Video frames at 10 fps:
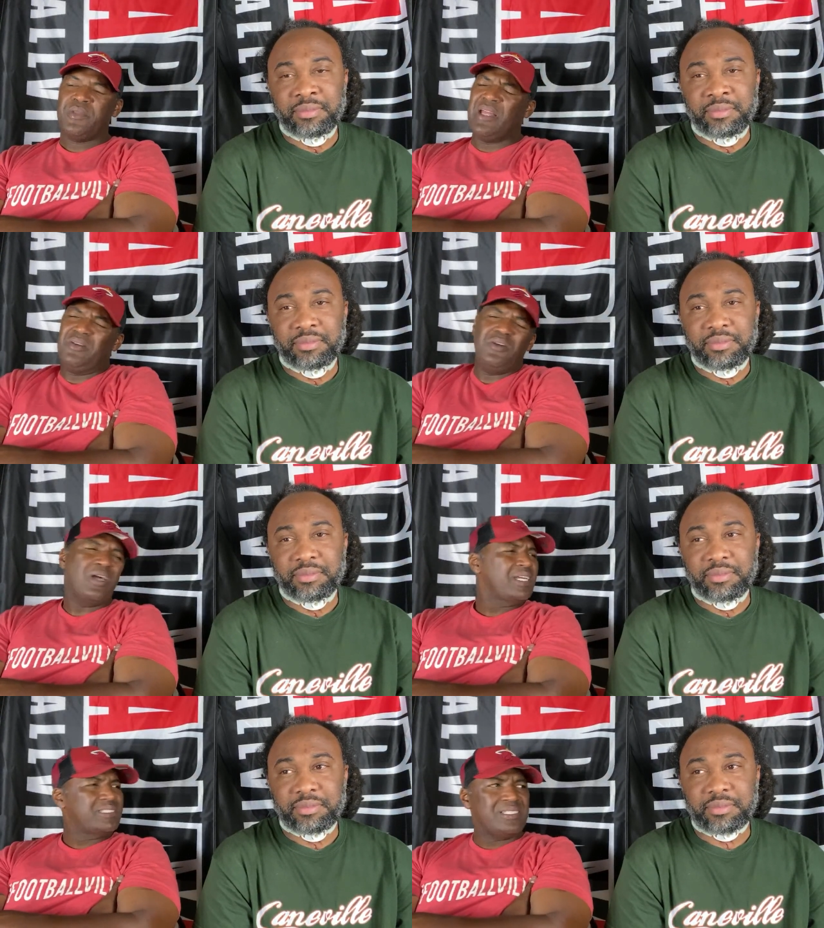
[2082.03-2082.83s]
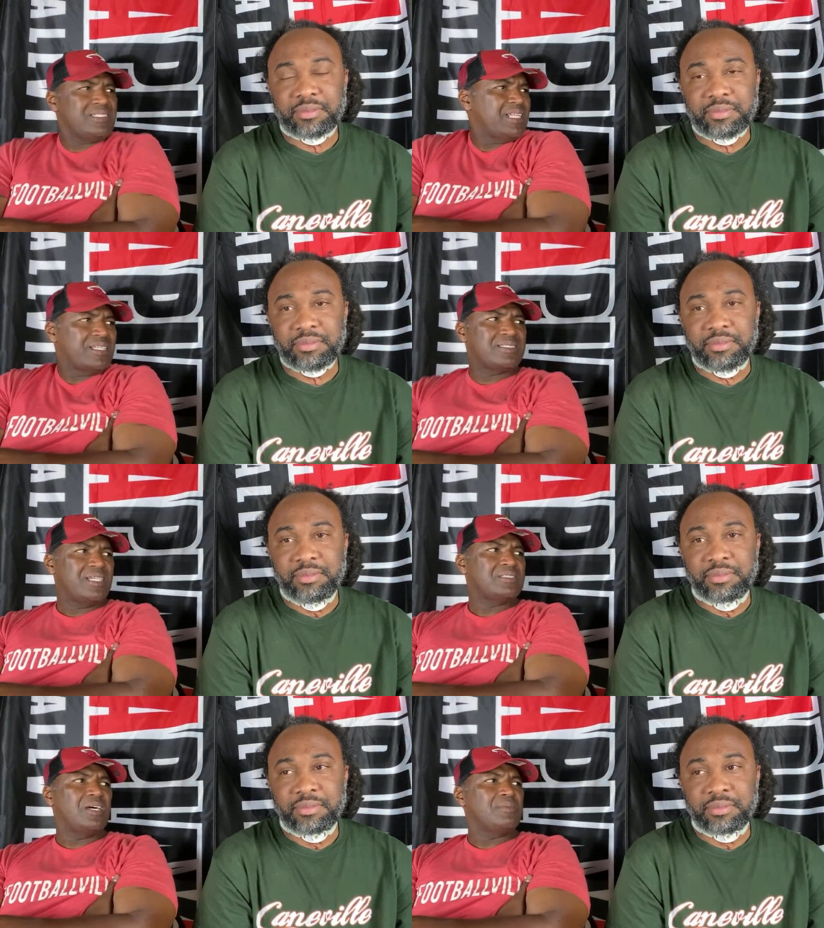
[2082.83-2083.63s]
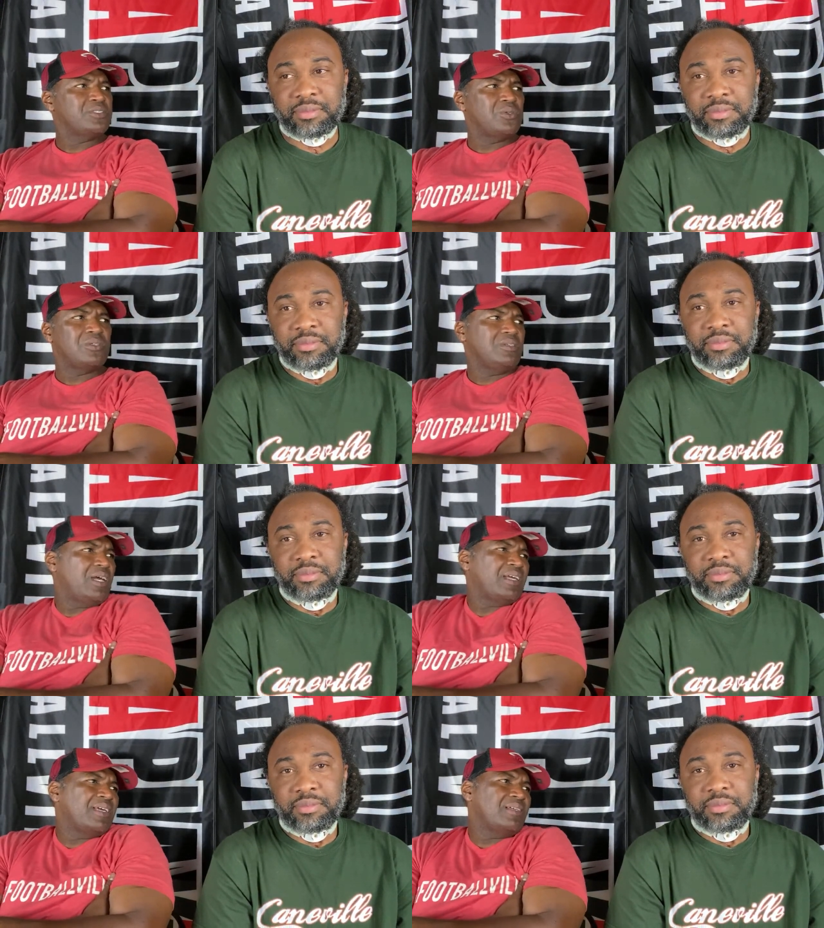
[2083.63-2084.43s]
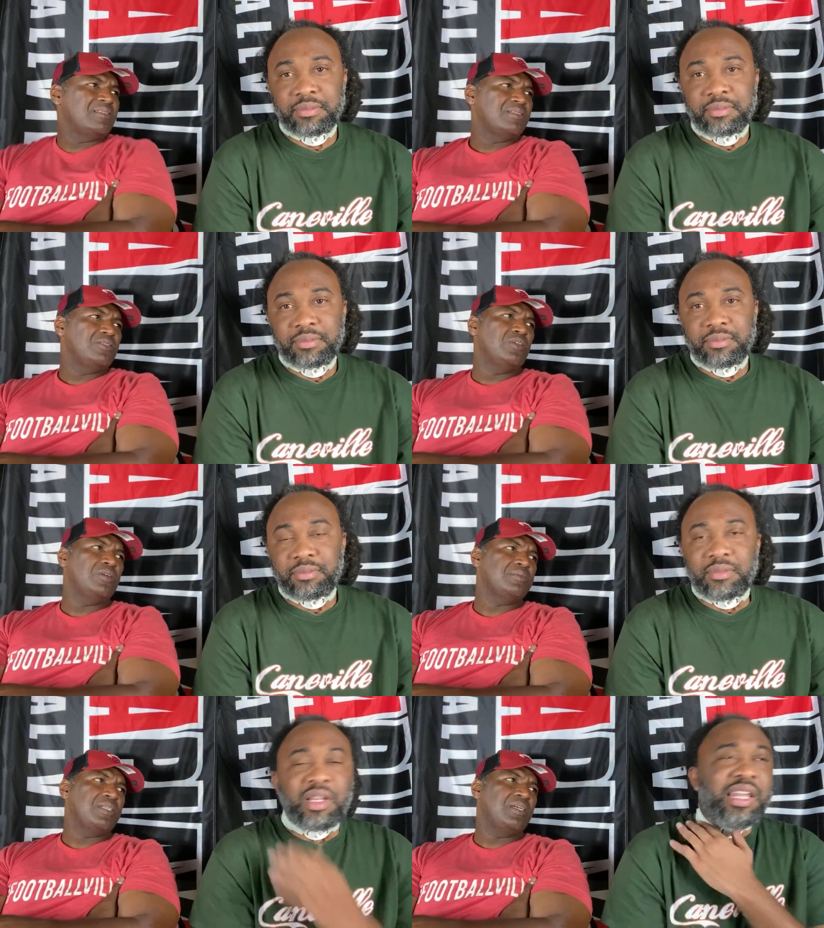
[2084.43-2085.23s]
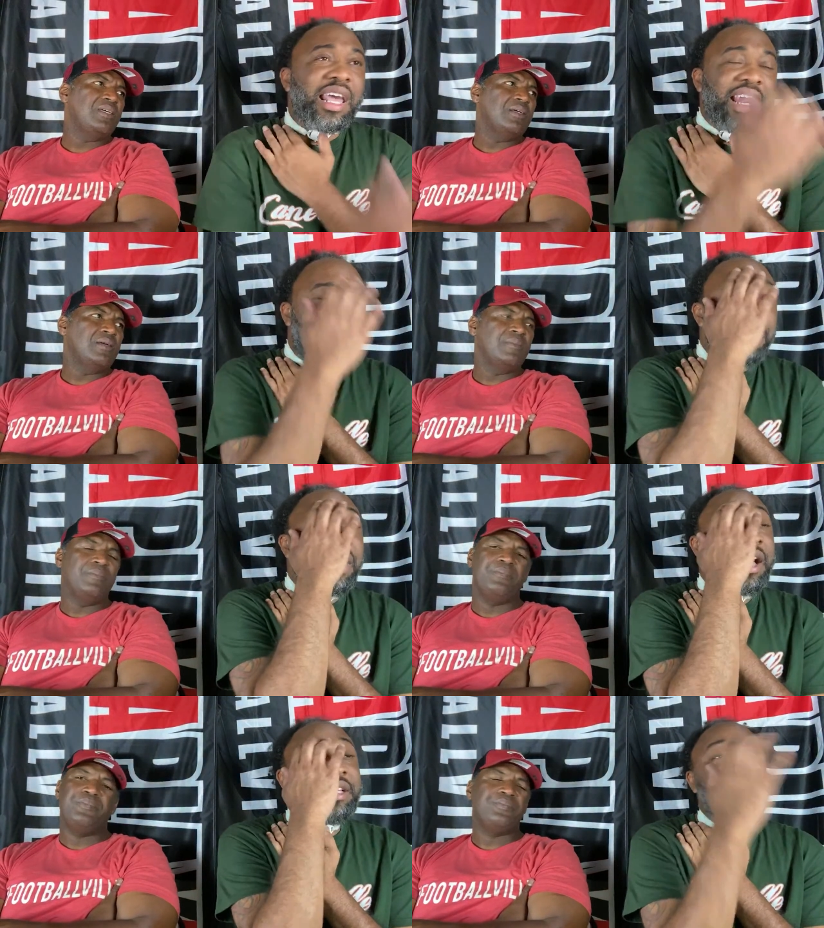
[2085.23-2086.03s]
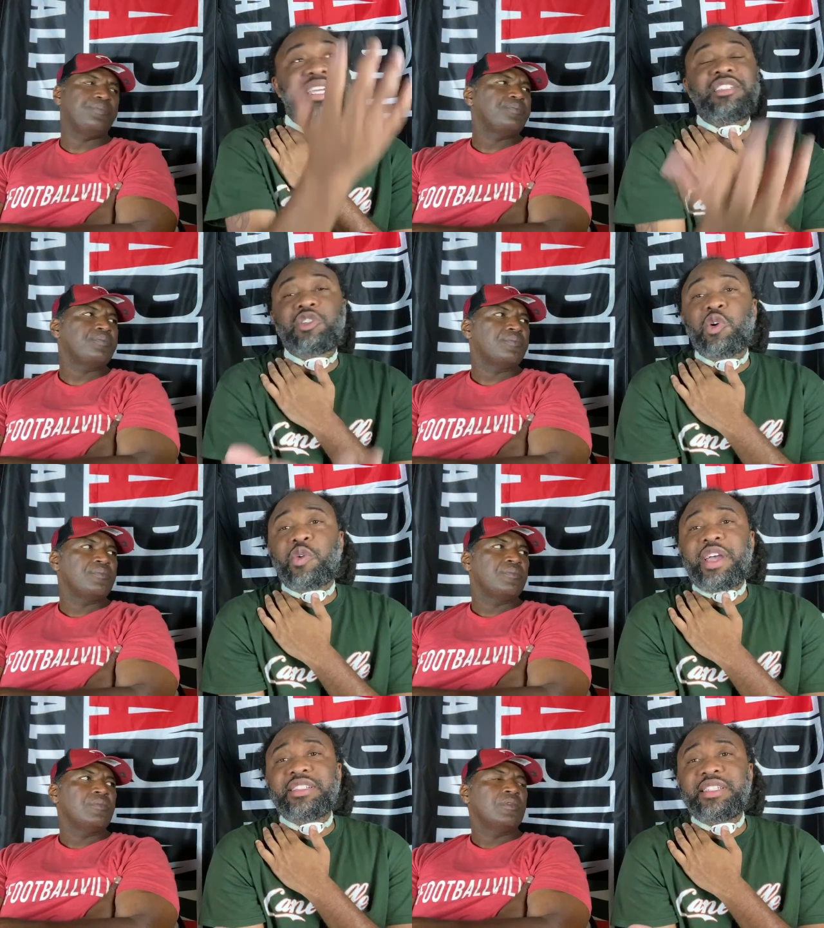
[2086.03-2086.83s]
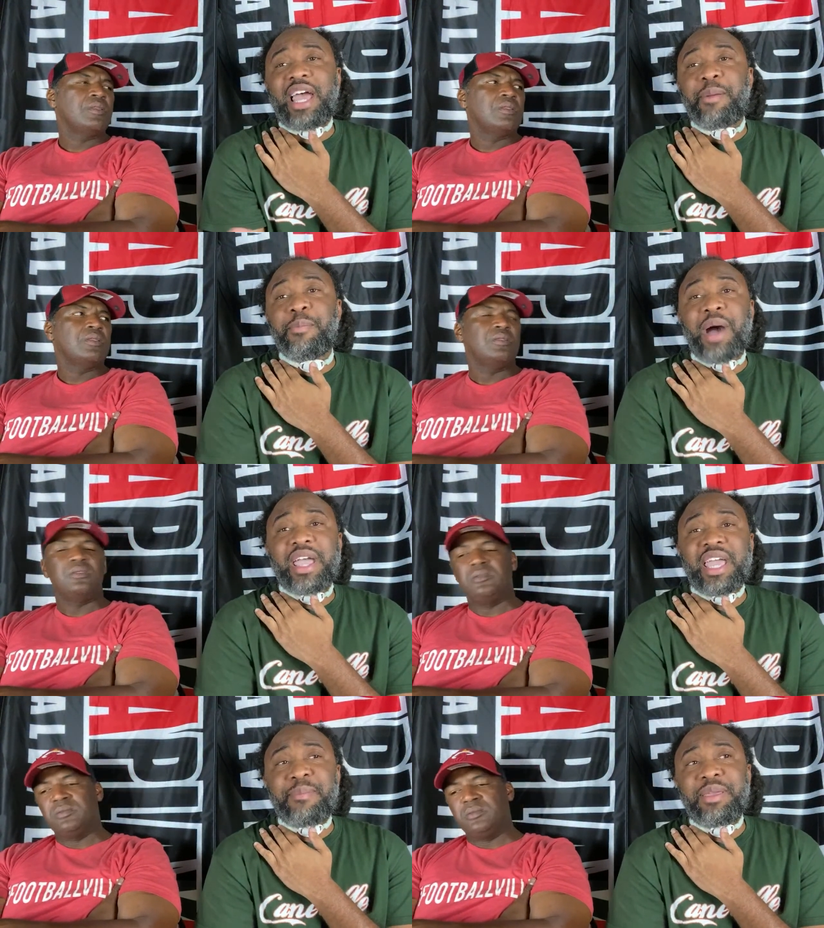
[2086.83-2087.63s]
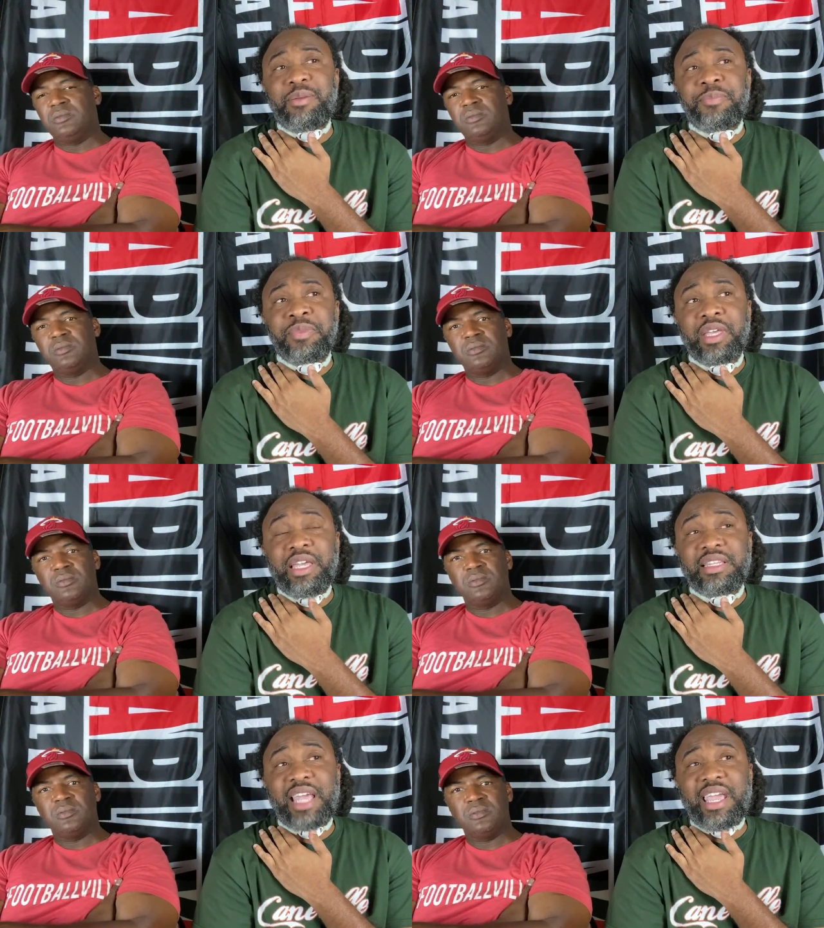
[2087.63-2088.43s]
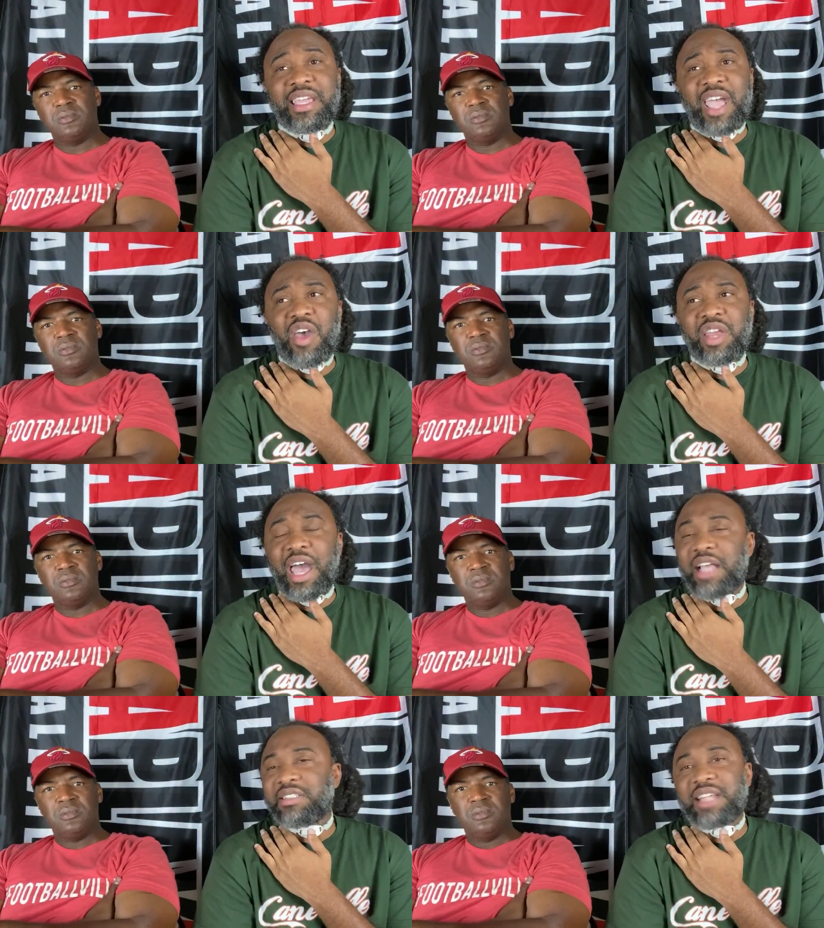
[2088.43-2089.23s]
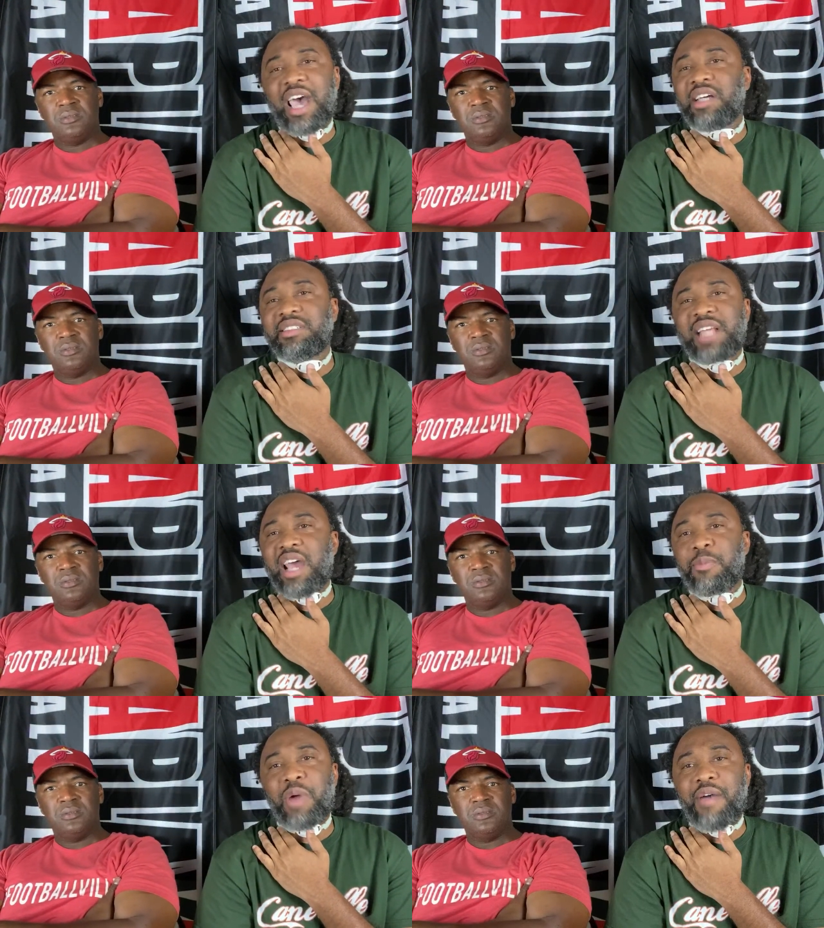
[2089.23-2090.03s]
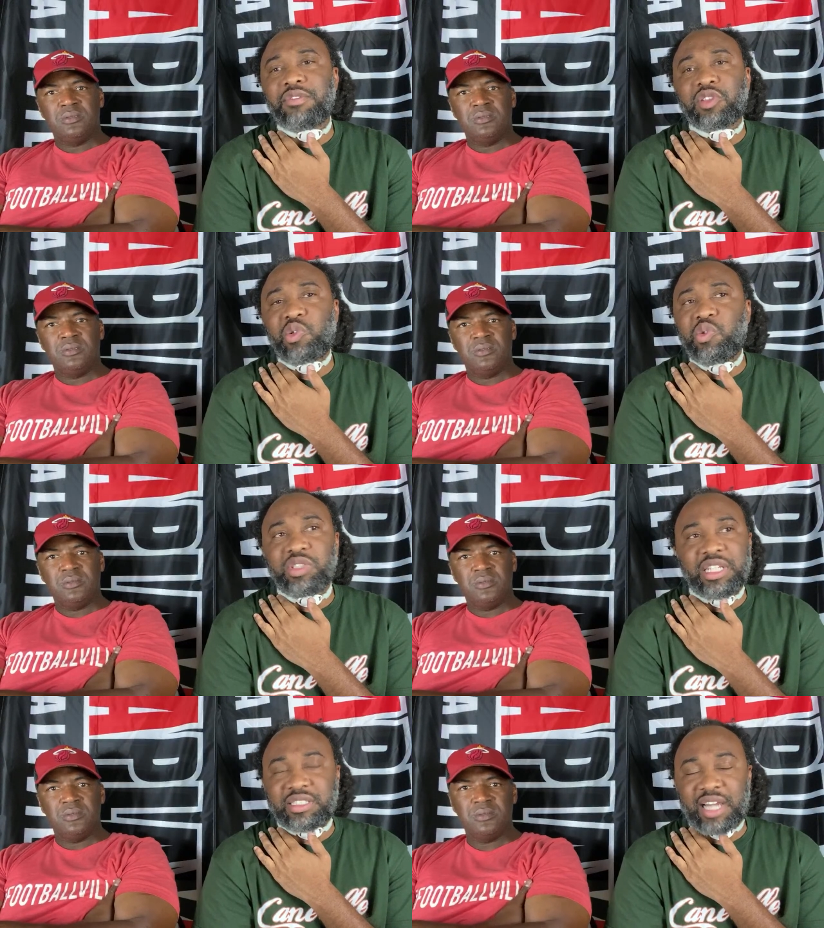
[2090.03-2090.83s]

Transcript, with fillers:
Speaker 1: I don't know. I guess it is like a St. Thomas sorta. I guess you know what
Speaker 2: I'm saying. Yeah, like, but and then so crazy like Miami in Dade County, it's not it's not a private school that's